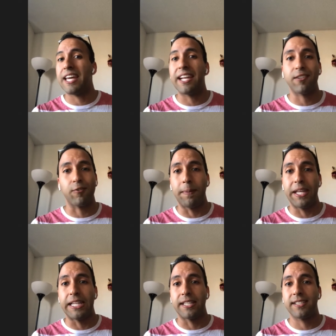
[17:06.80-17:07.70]
10 extra
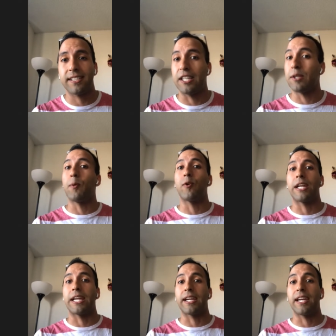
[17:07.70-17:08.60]
minutes in the
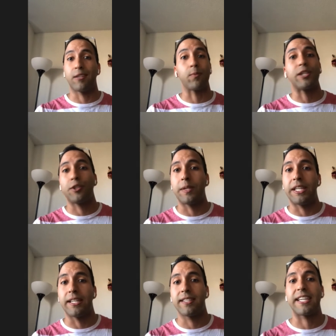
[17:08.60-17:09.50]
morning is what you
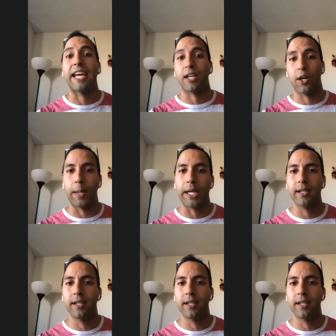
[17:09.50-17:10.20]
need to get going.